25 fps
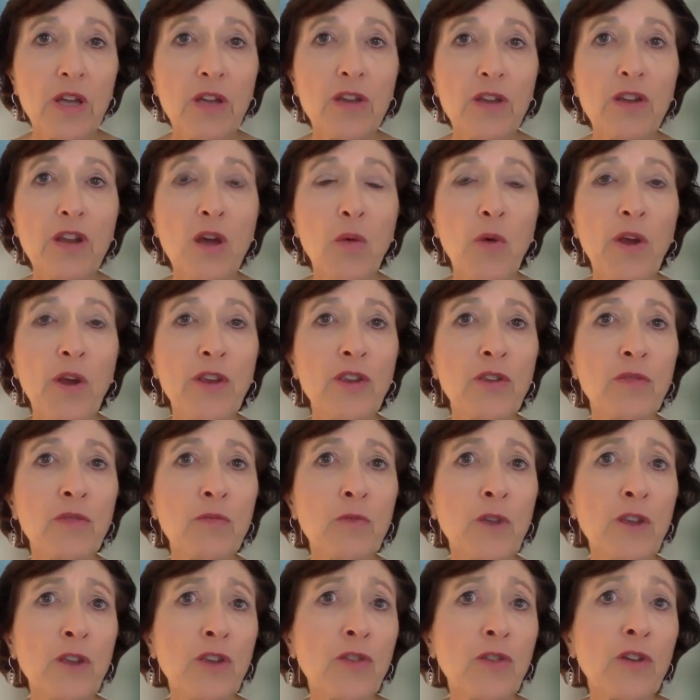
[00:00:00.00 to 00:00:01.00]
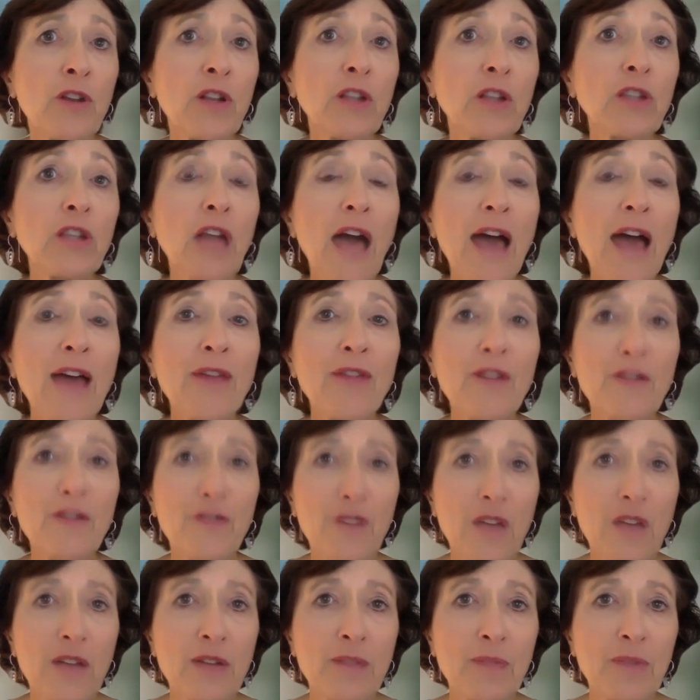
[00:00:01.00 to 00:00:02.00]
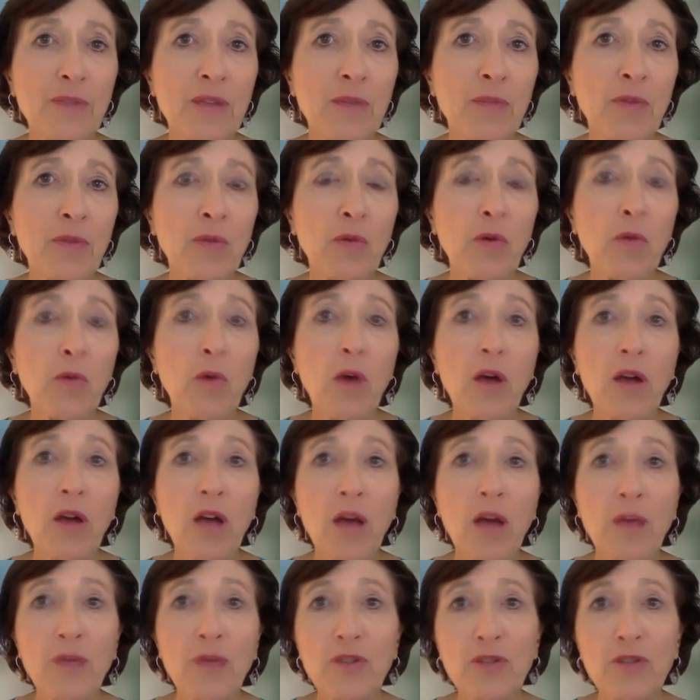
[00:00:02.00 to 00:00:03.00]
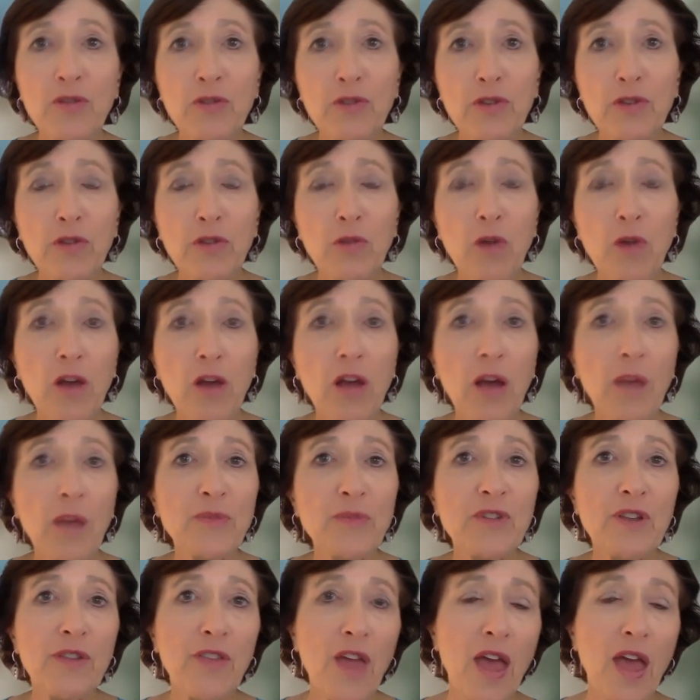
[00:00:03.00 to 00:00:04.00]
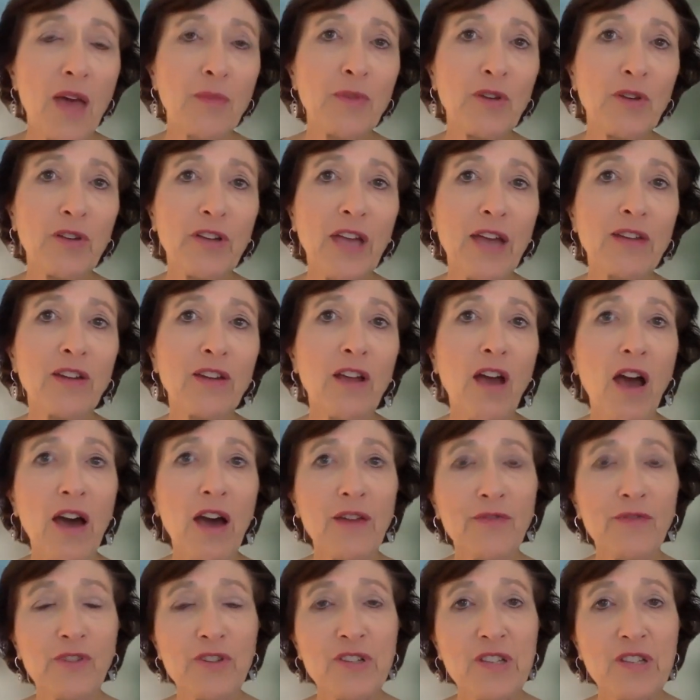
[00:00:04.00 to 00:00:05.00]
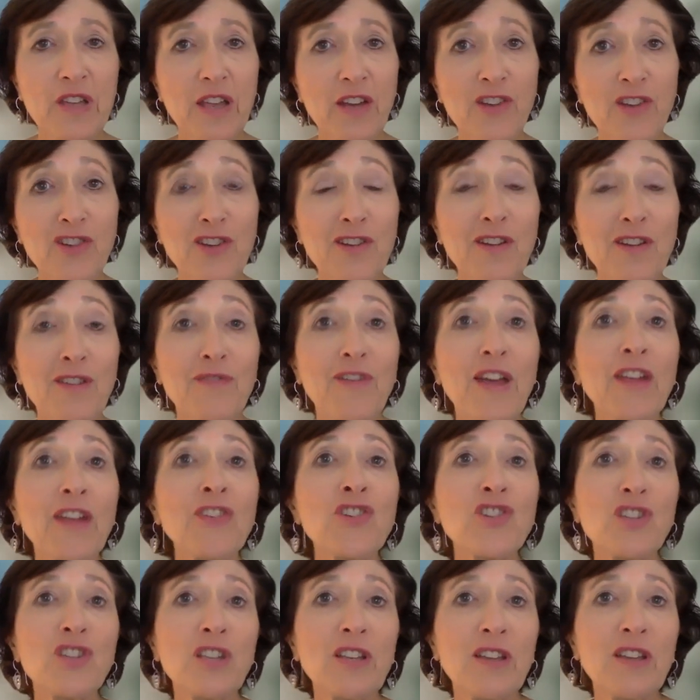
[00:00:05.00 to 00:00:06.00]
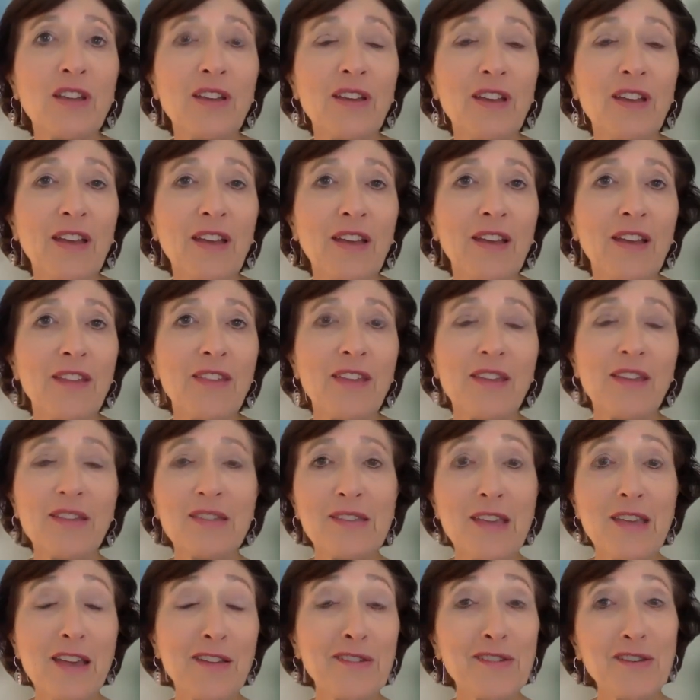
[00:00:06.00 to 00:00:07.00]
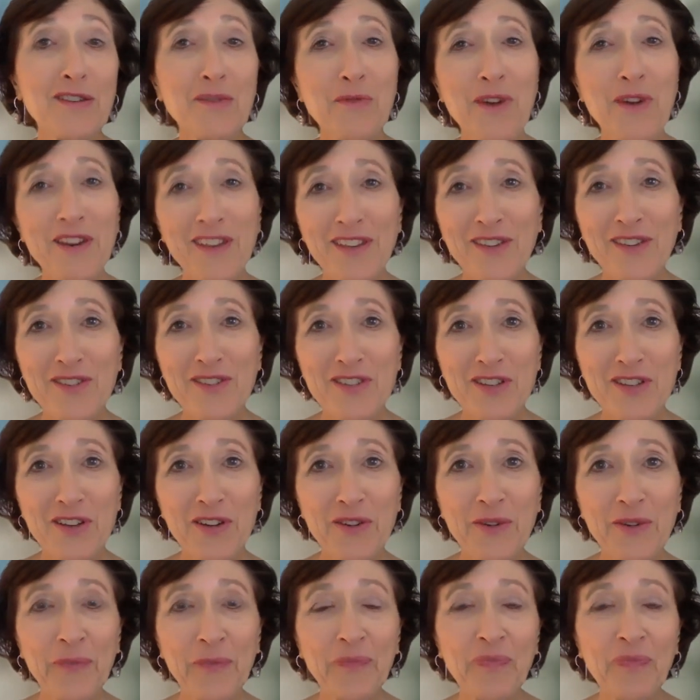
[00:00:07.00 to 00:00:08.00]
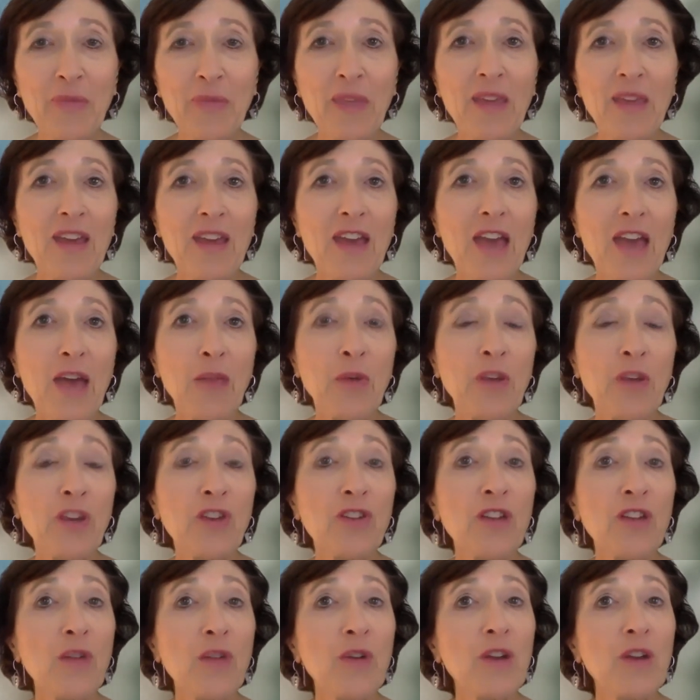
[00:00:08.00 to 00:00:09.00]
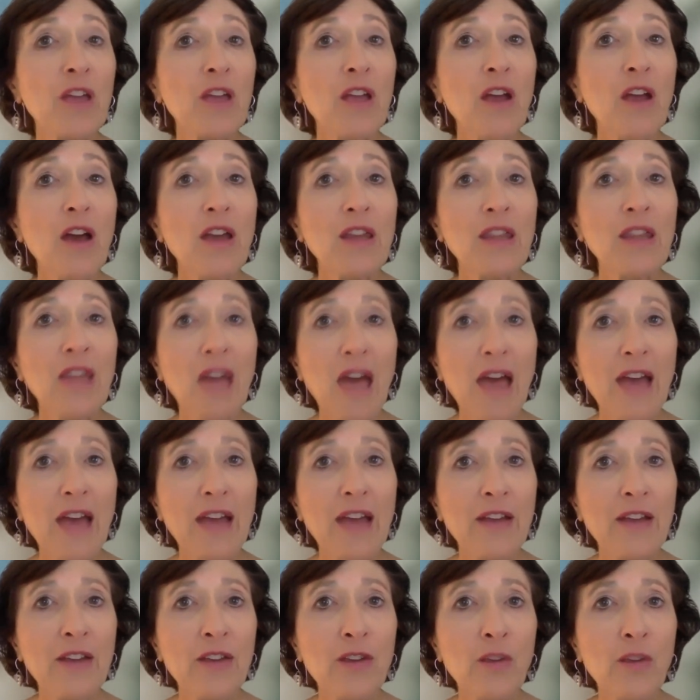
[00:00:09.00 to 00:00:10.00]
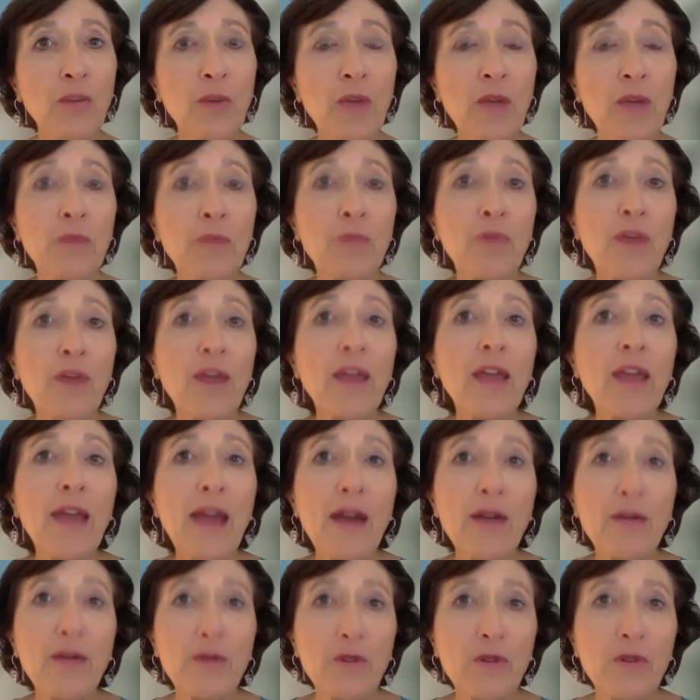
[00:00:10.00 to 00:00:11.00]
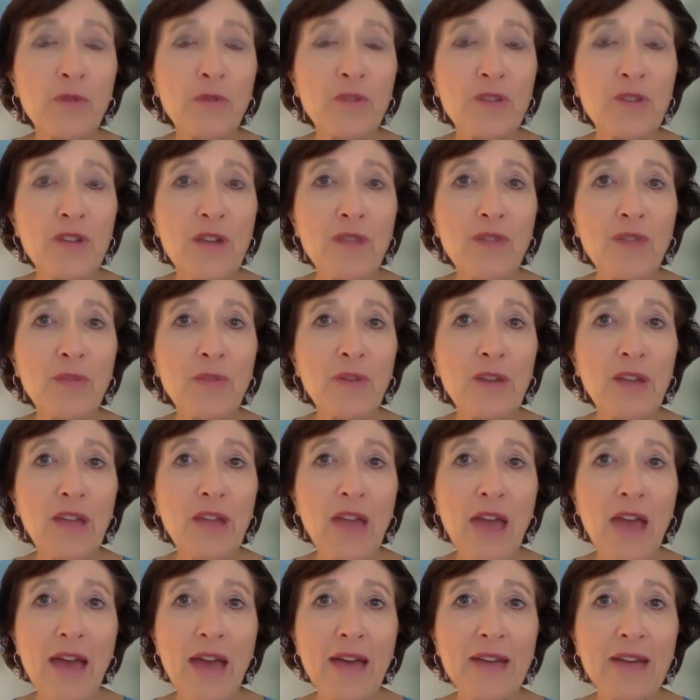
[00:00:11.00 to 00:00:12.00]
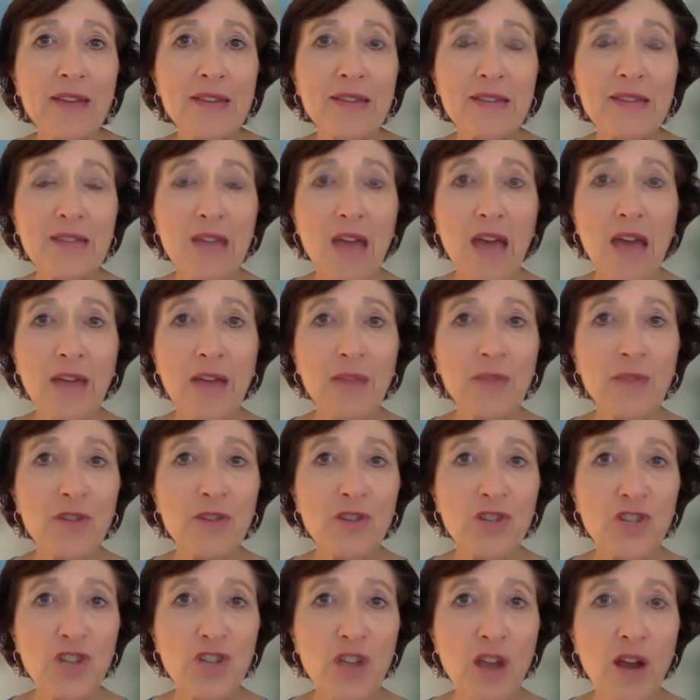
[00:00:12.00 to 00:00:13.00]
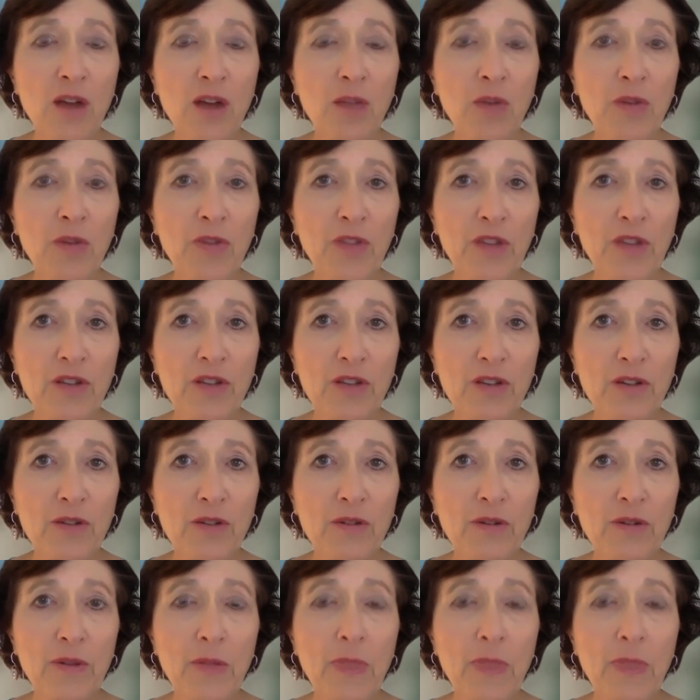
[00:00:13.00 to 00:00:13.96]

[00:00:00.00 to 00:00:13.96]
you know when when you're at a live event people will walk up to you you'll walk up to them you'll get in conversation and eventually they'll say so what do you do and when you're networking online you'll be in breakout rooms and everybody has time to share what they do